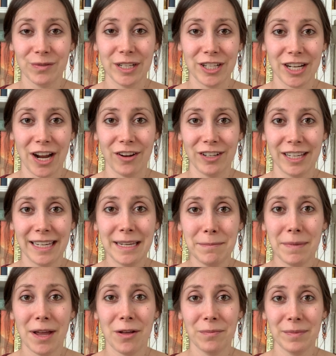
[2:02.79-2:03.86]
reach out and
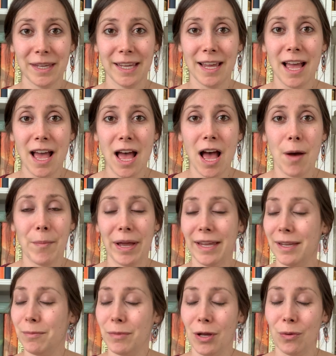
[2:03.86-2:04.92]
email me. My
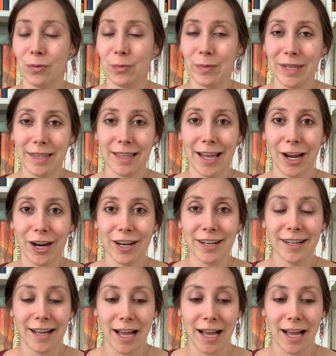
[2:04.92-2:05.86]
email will be there.